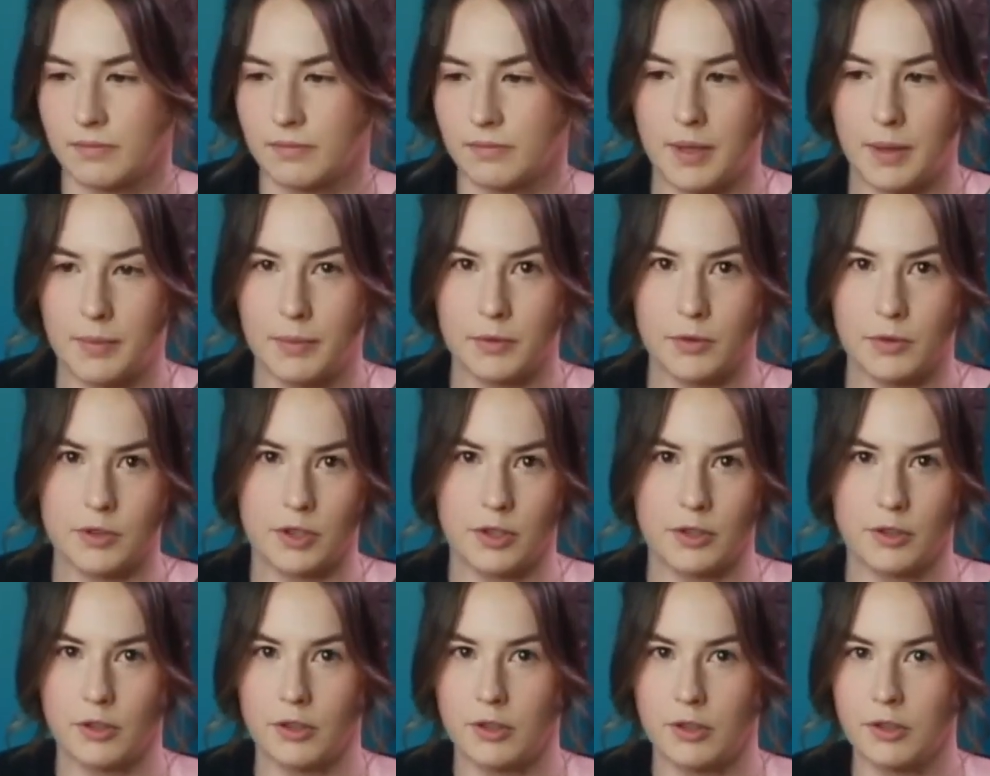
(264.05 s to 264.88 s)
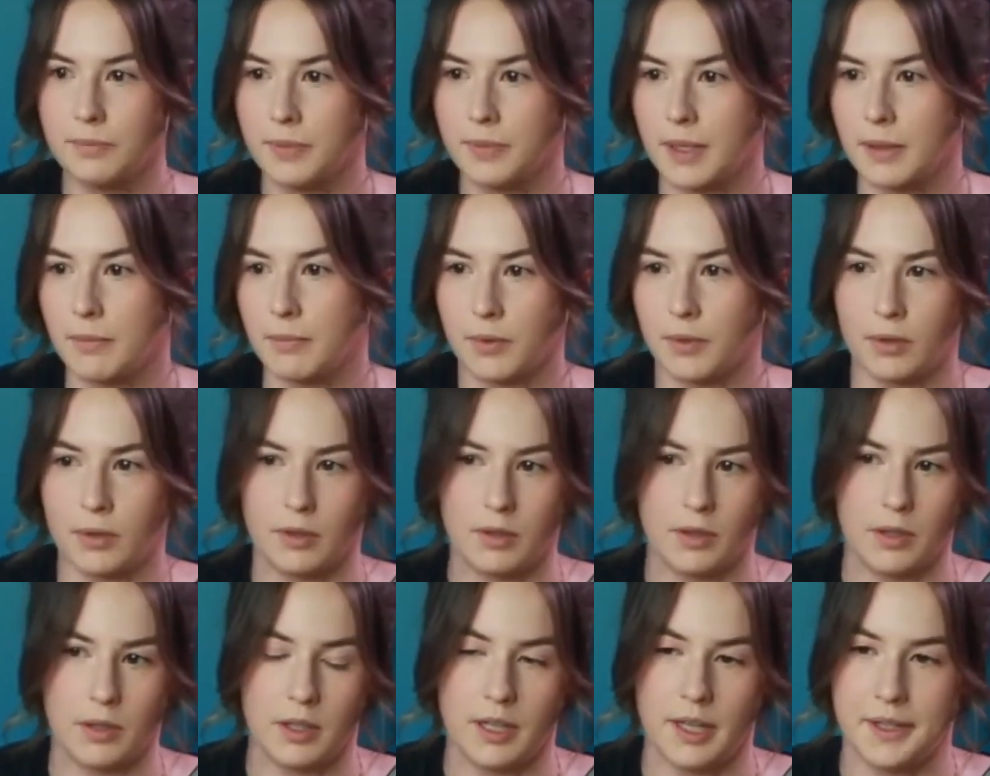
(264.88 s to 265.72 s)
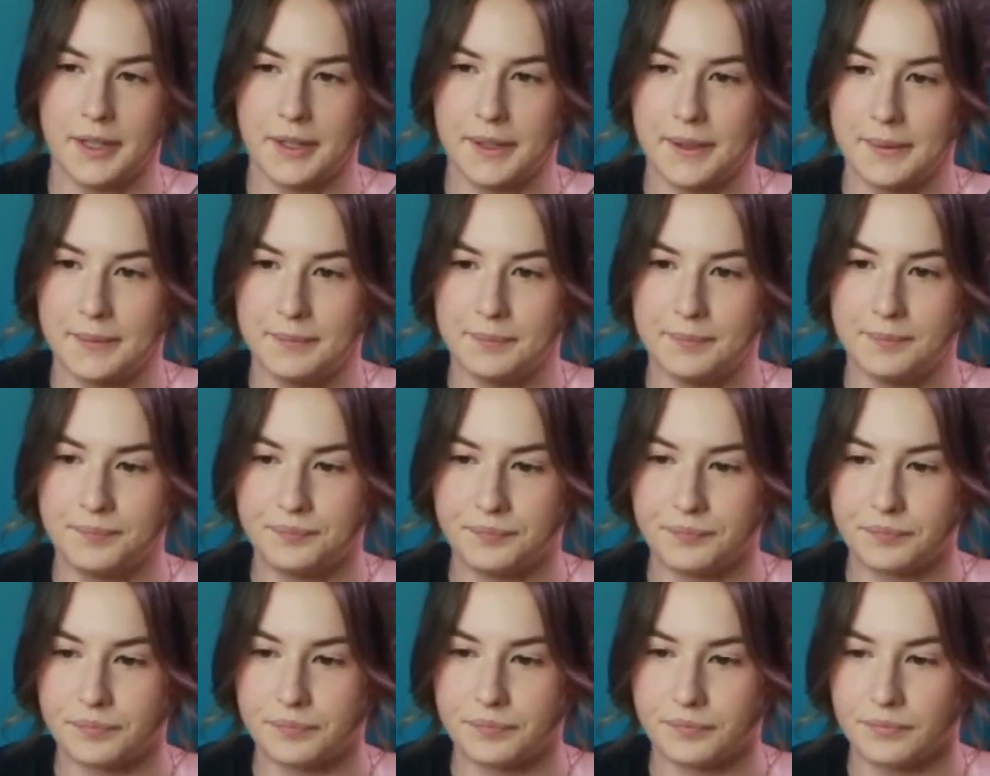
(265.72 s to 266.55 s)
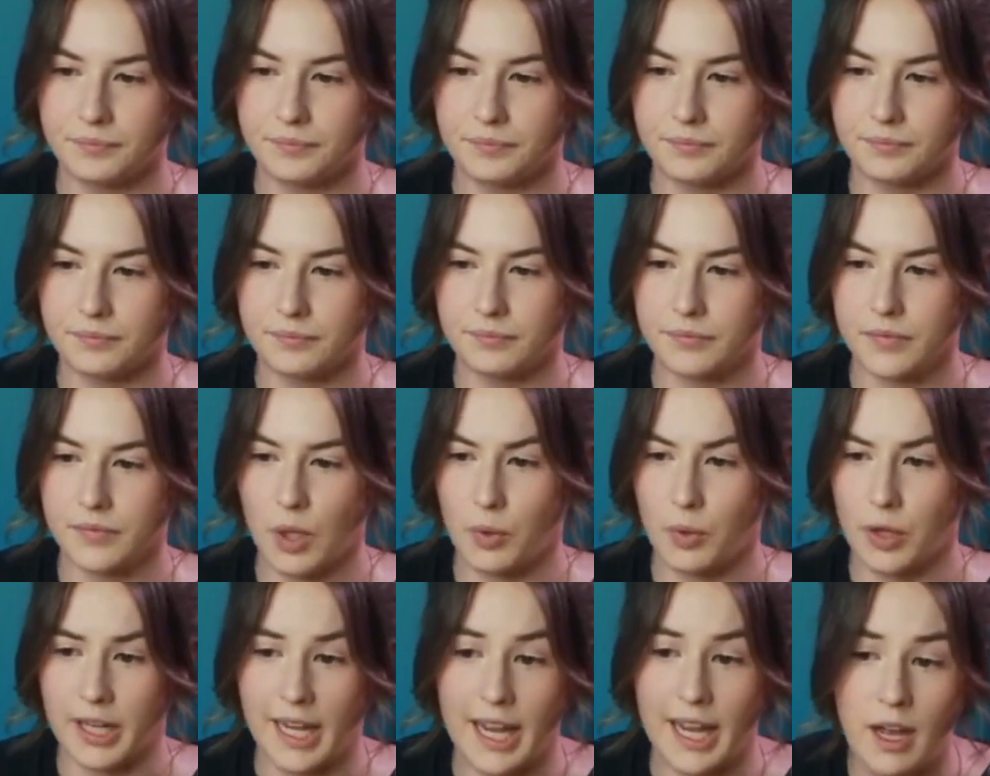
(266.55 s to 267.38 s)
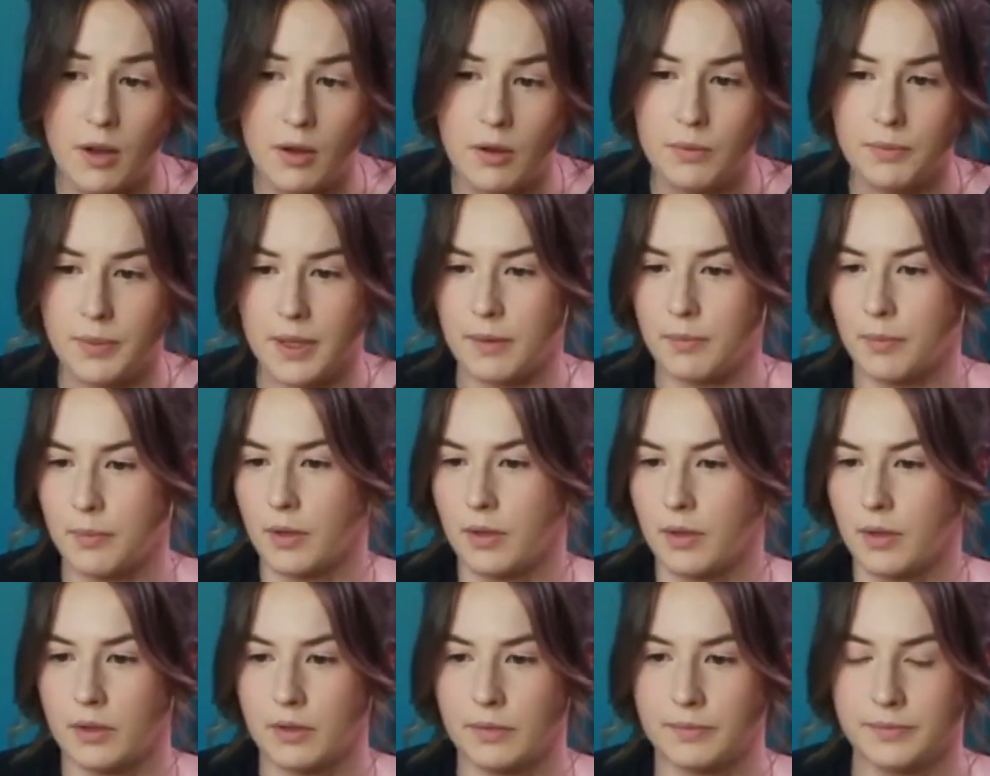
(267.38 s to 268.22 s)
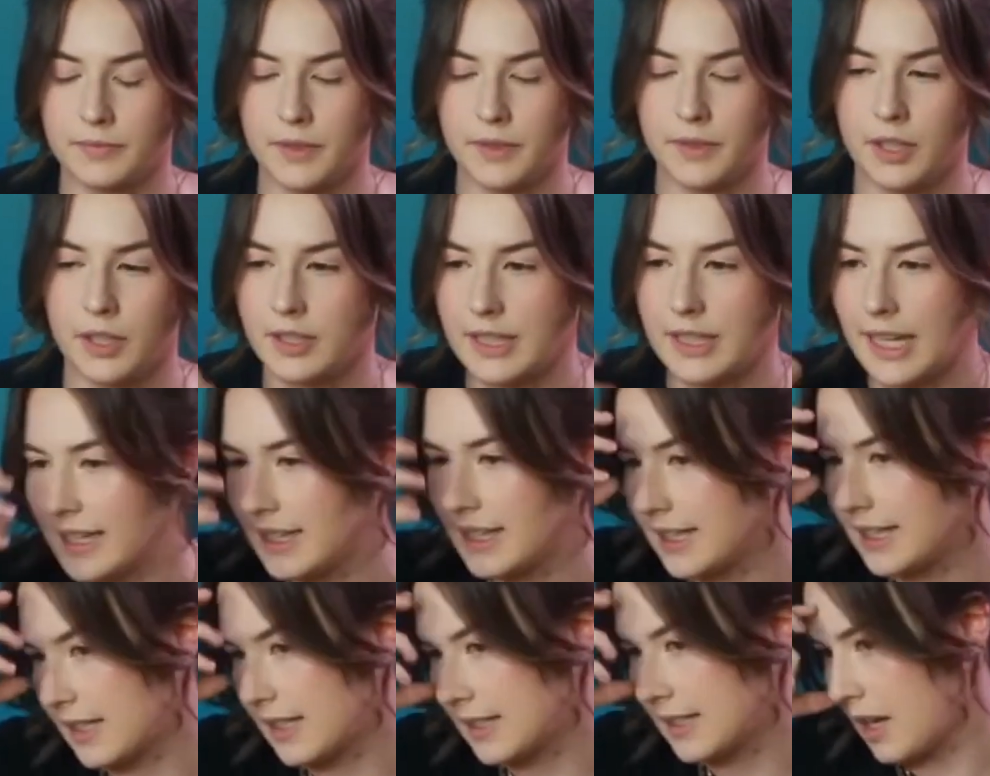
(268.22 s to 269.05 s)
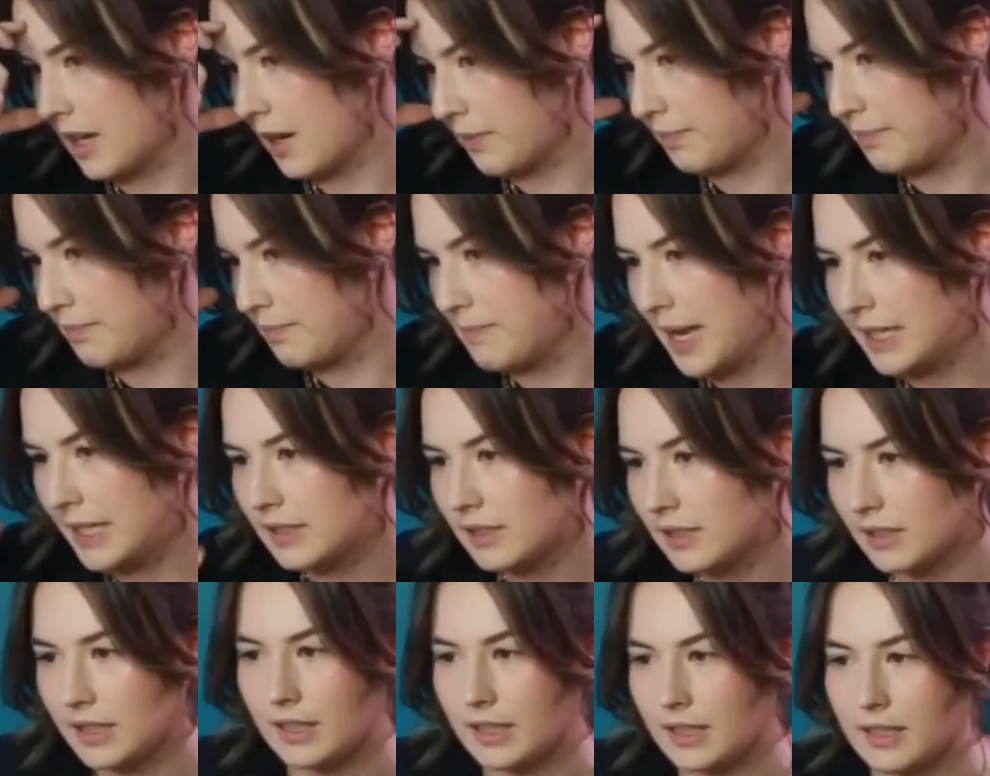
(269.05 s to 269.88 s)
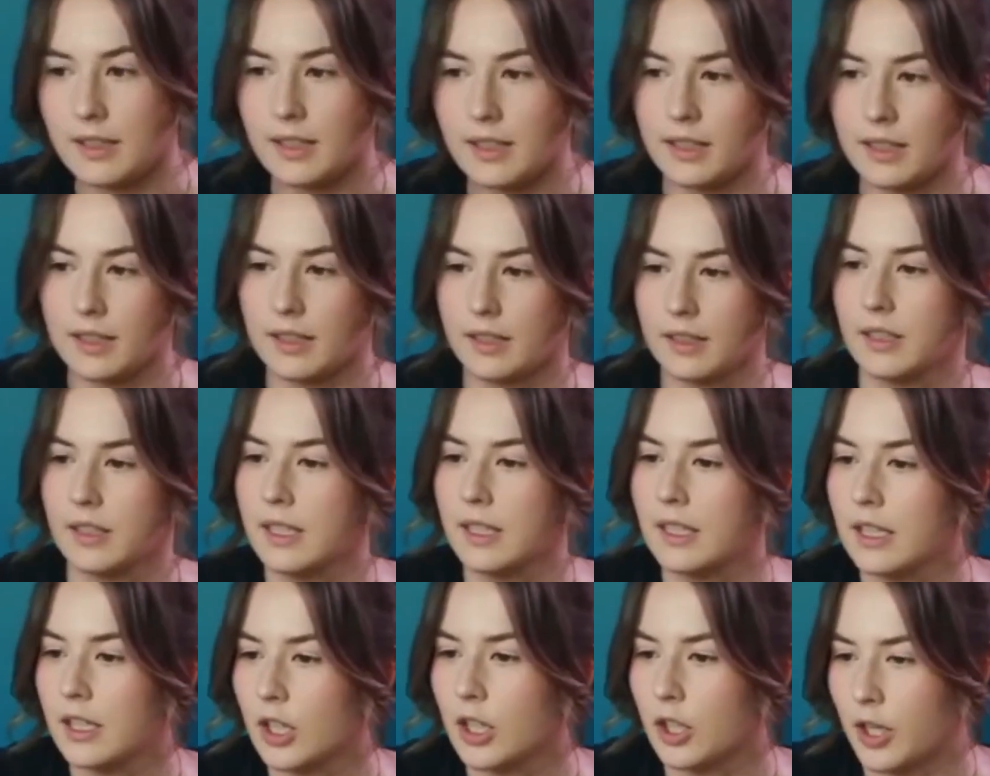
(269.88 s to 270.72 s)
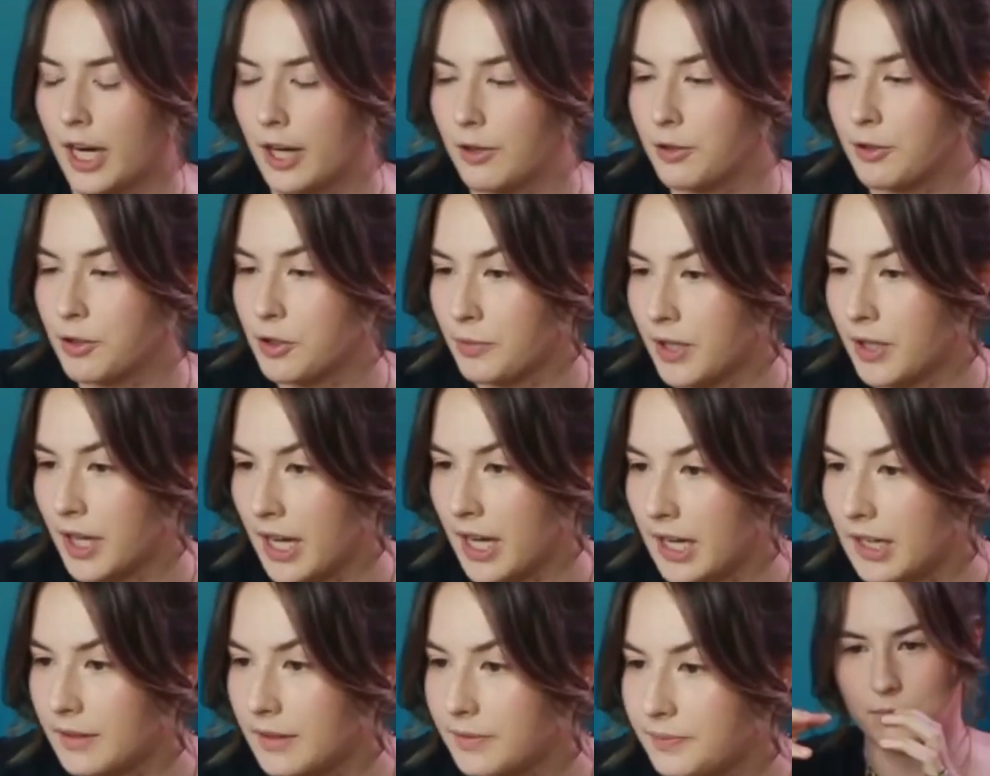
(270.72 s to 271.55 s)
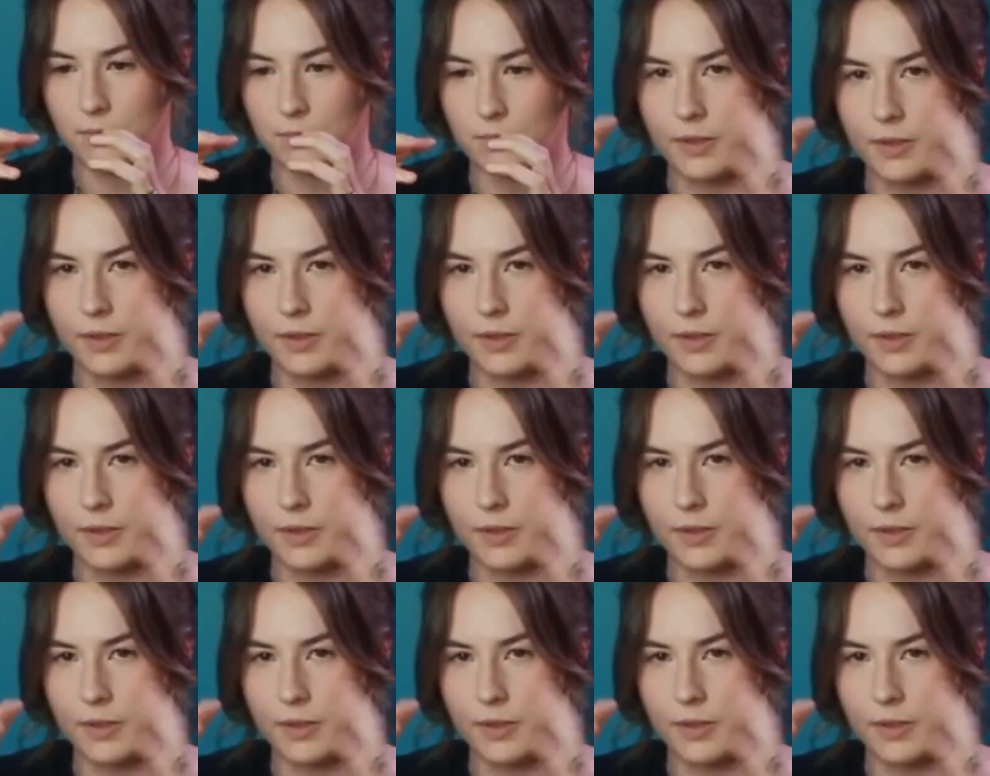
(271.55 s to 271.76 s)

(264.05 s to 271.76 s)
People journal, people work out, people, anything that's not mentally going to crowd your brain.